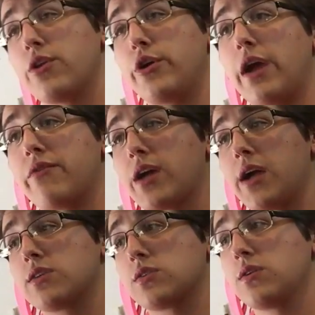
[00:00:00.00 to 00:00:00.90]
there you have it,
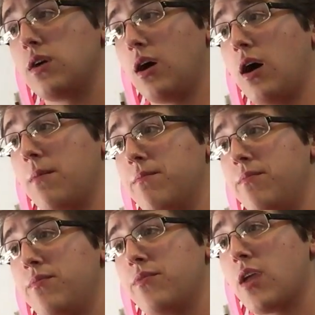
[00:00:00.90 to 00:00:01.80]
guys.
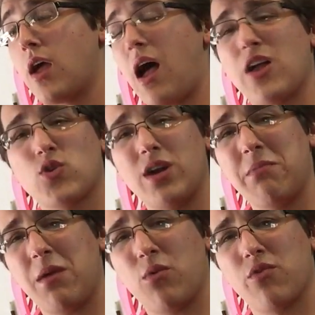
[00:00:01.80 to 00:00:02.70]
I'll try to
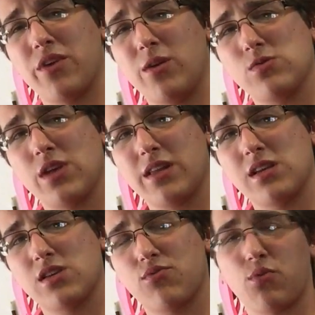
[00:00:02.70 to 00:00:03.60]
make more videos like
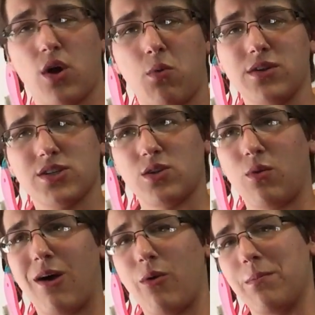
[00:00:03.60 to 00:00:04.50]
this once in a
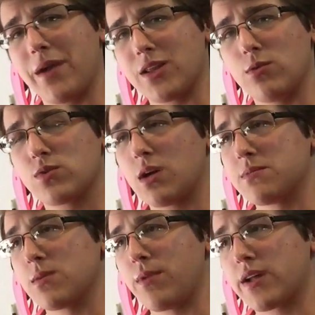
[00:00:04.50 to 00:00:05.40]
while when big news
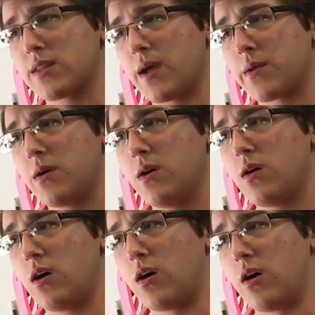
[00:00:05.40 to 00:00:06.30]
comes up like that.
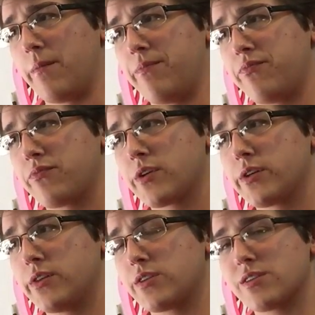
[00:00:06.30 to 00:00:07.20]

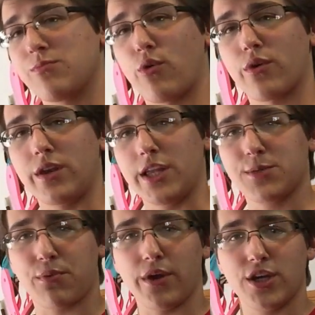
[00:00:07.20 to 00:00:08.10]
This is more an
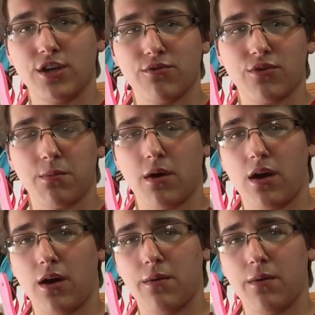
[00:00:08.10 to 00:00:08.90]
inspiration from